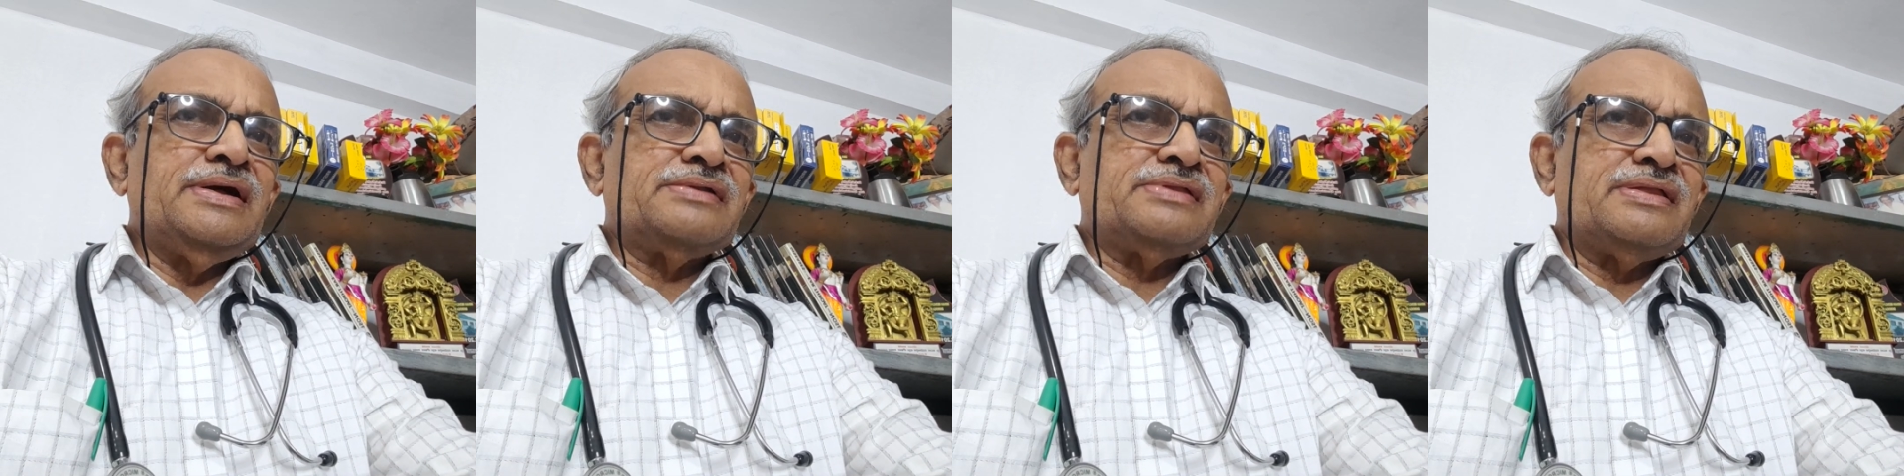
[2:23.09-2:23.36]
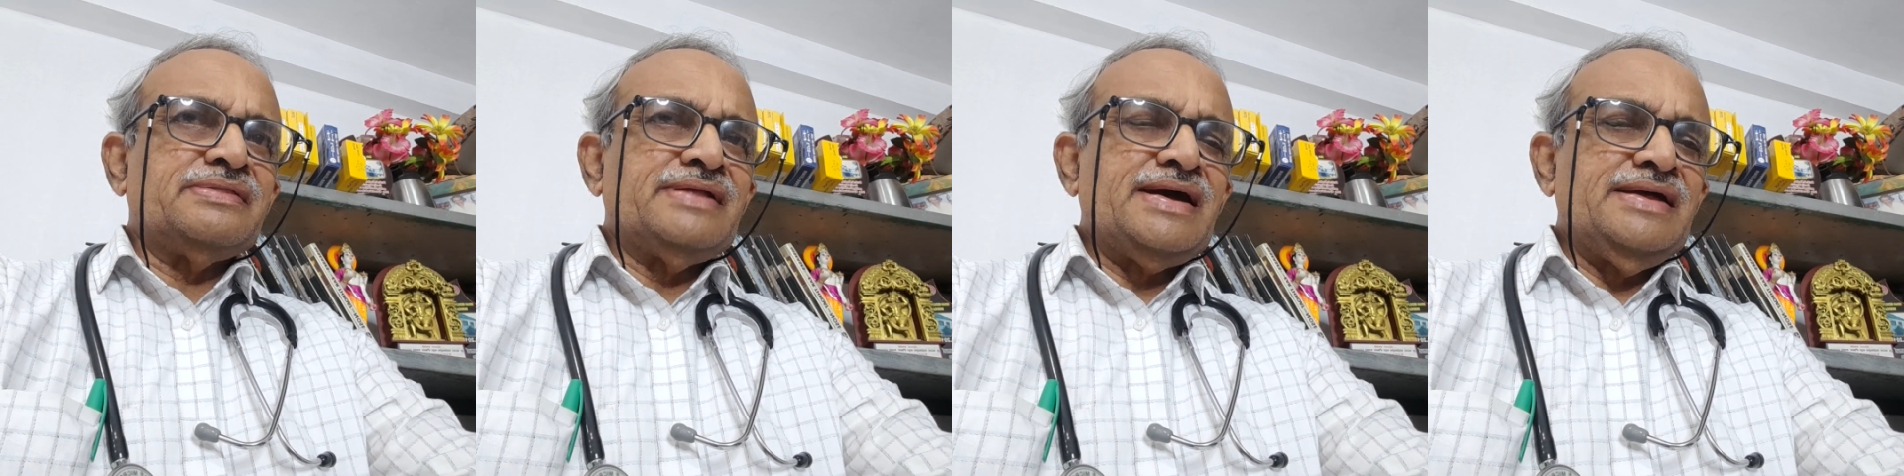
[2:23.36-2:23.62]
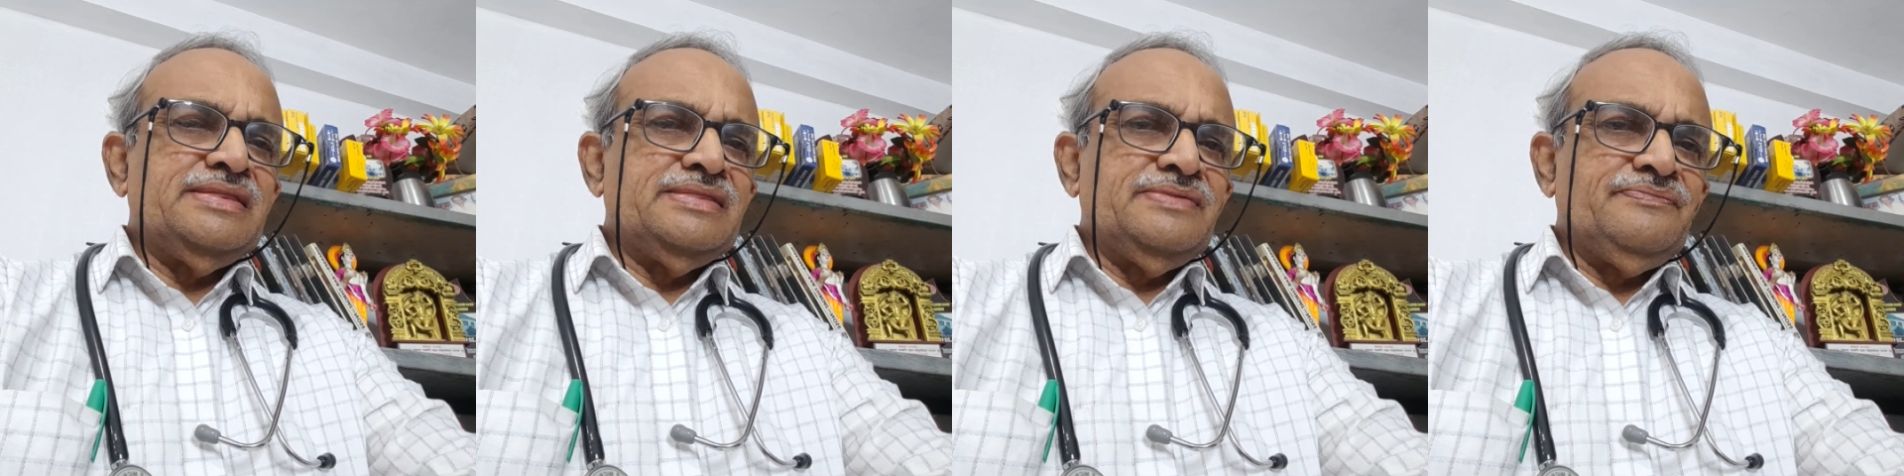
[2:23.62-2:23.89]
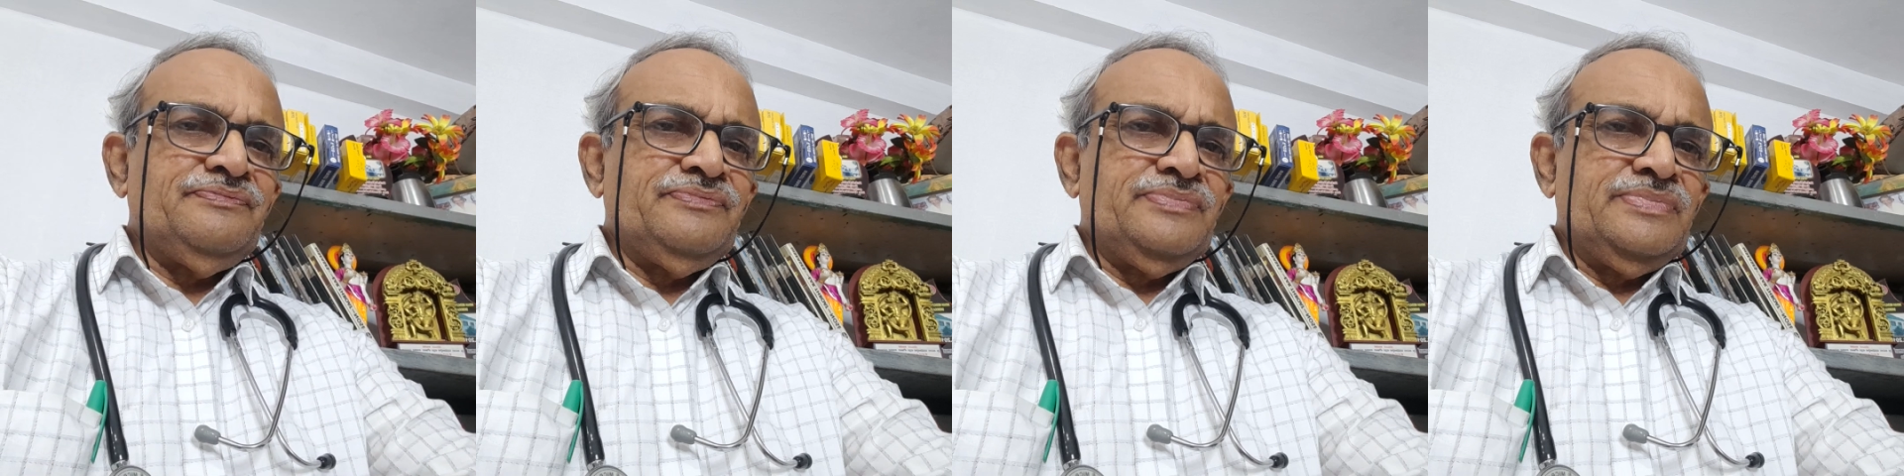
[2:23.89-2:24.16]
exercise,
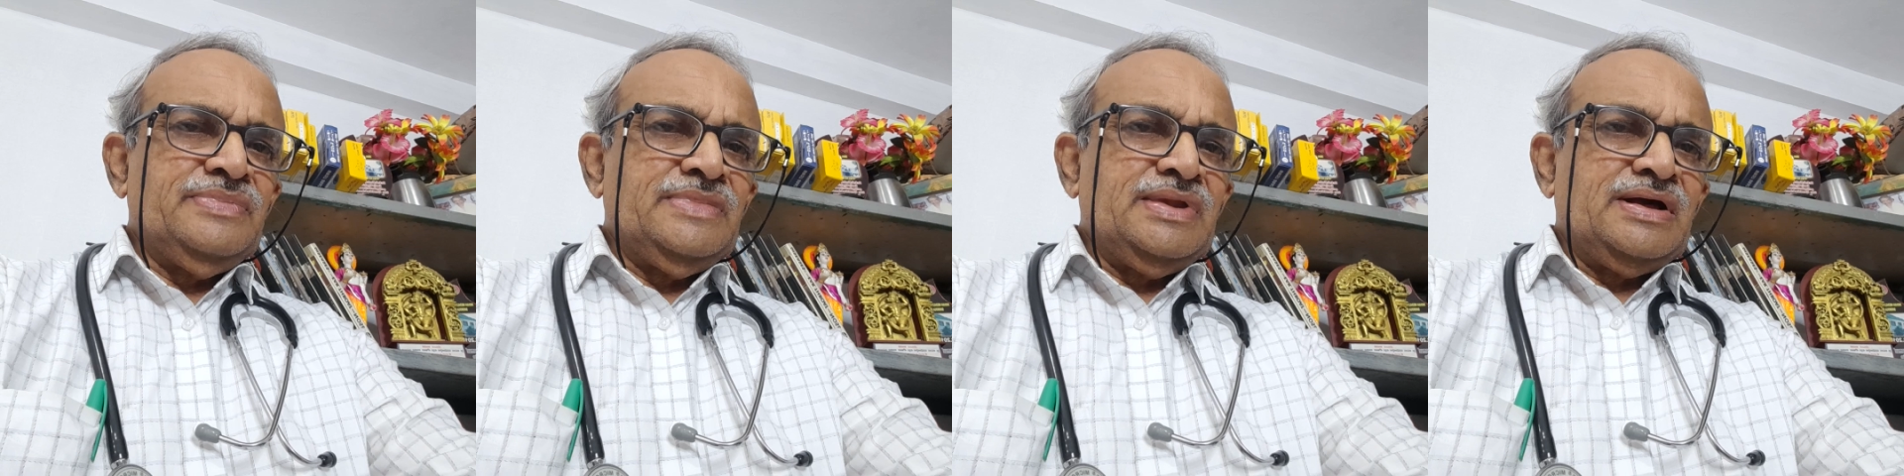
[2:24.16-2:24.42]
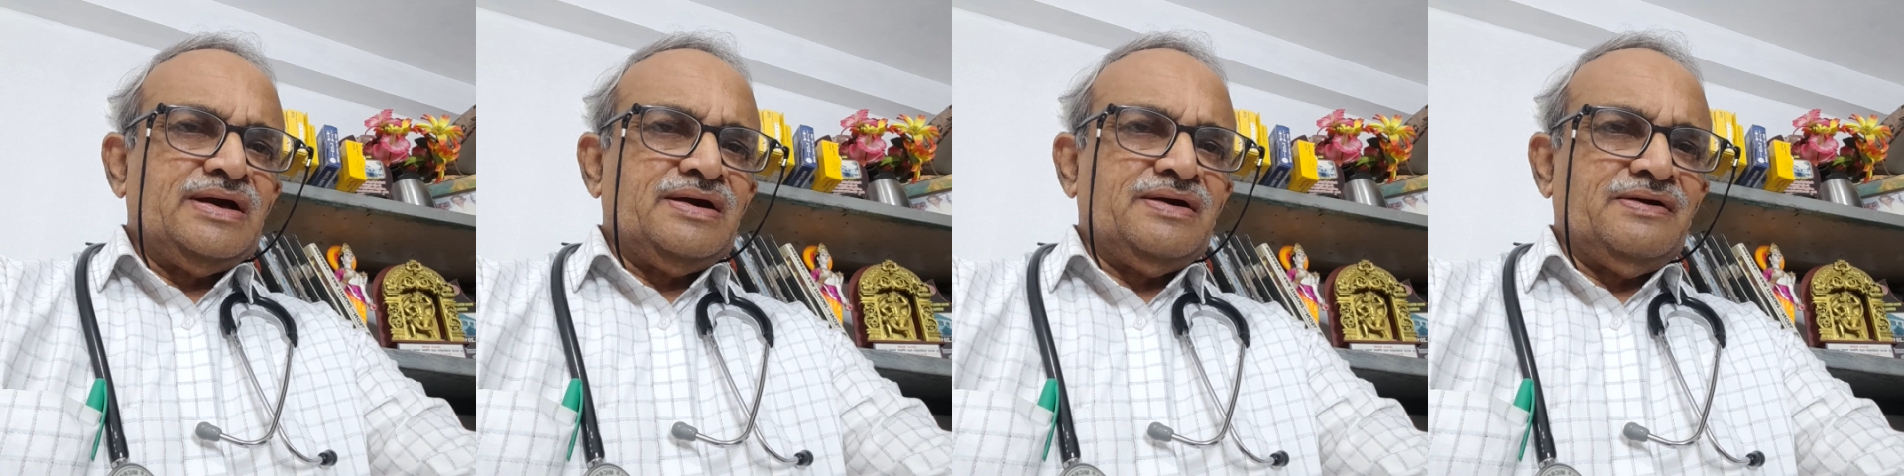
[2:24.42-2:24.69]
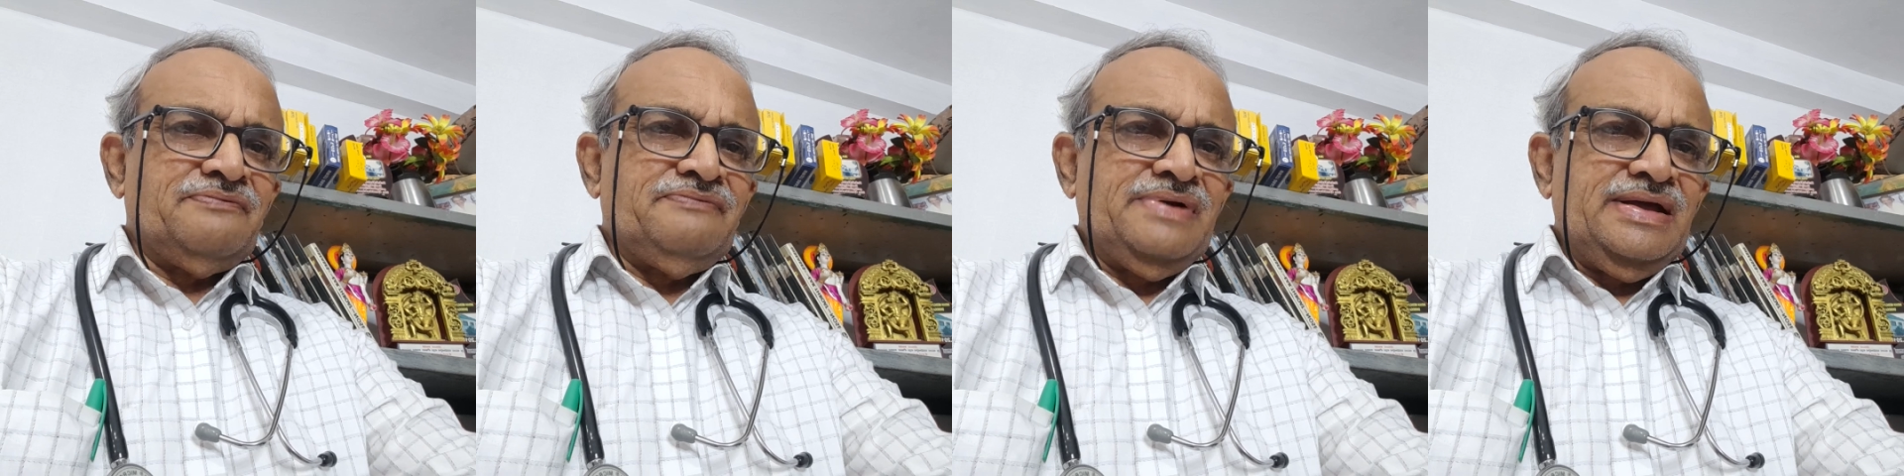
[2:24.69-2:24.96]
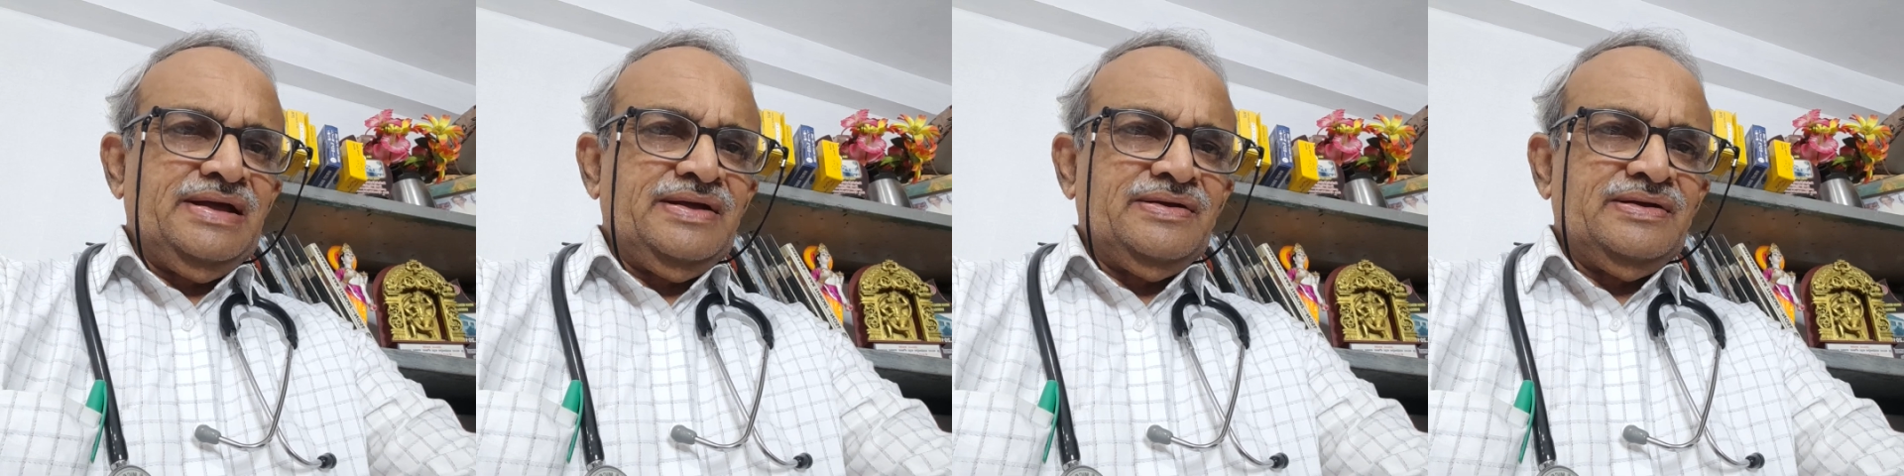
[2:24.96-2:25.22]
coughing,